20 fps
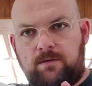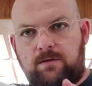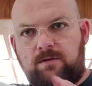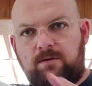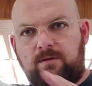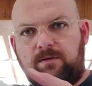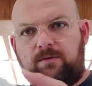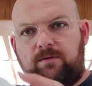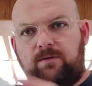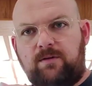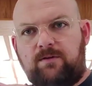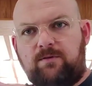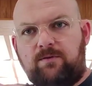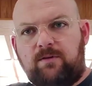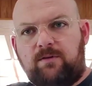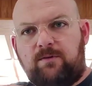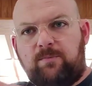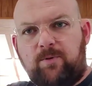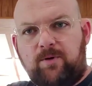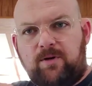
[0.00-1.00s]
So
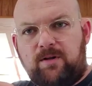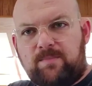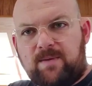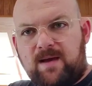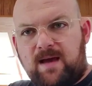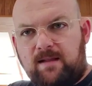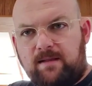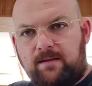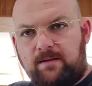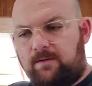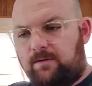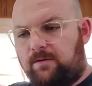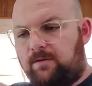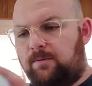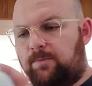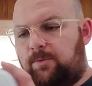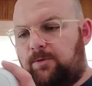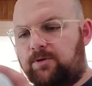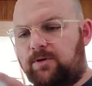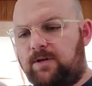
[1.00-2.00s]
it's pretty balanced. So
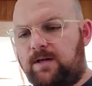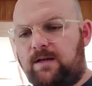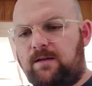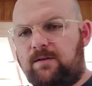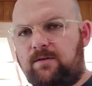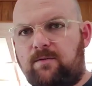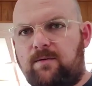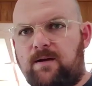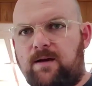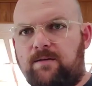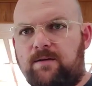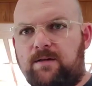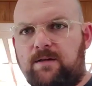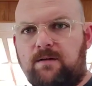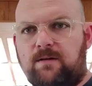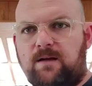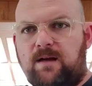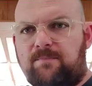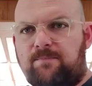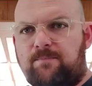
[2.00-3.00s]
you put your hands around
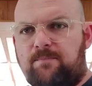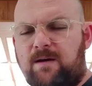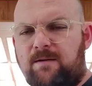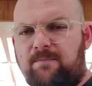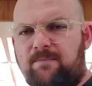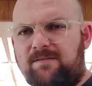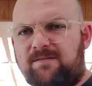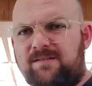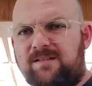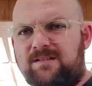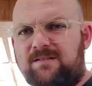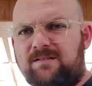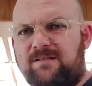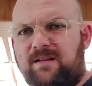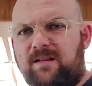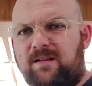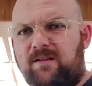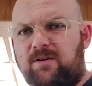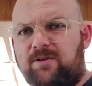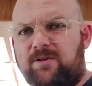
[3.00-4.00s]
it. I've had
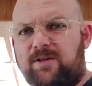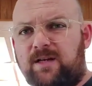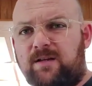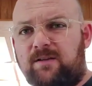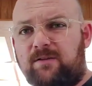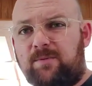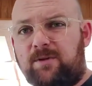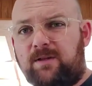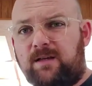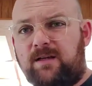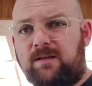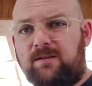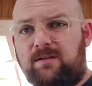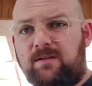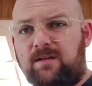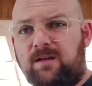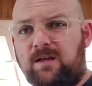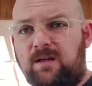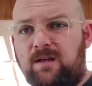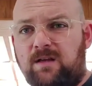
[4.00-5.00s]
decently large hands, but like
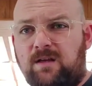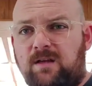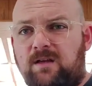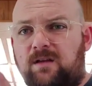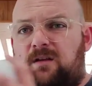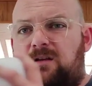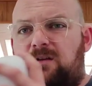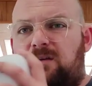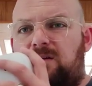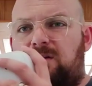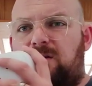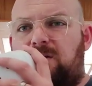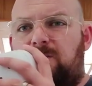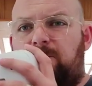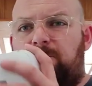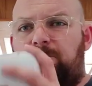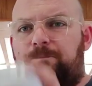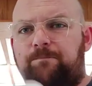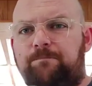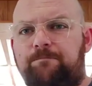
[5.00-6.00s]

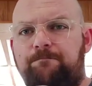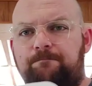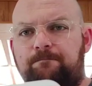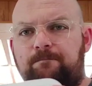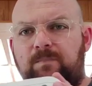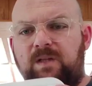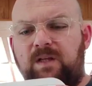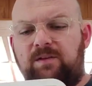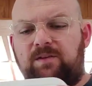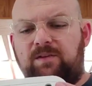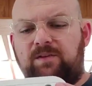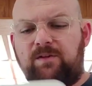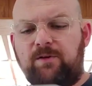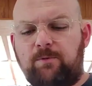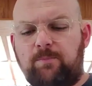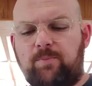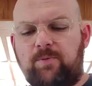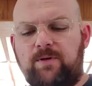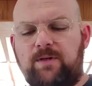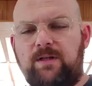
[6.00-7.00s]
it's
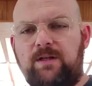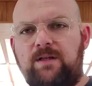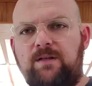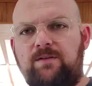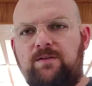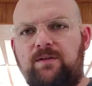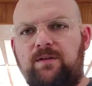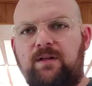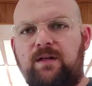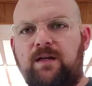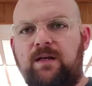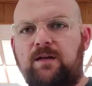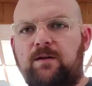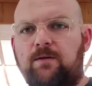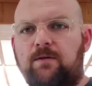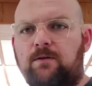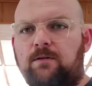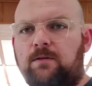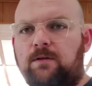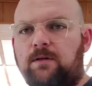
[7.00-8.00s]
still pretty easy to
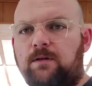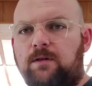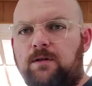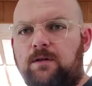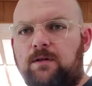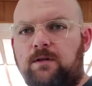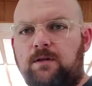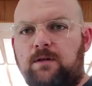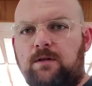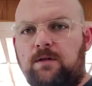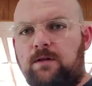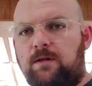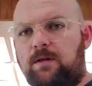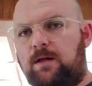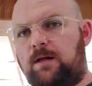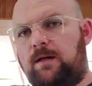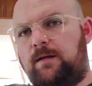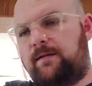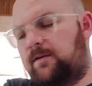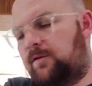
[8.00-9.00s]
handle.
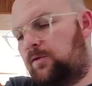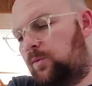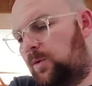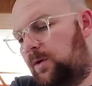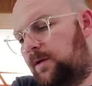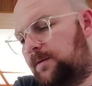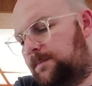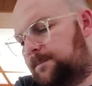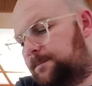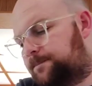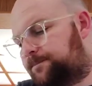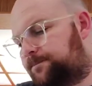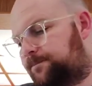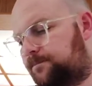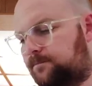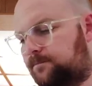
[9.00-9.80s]
This one,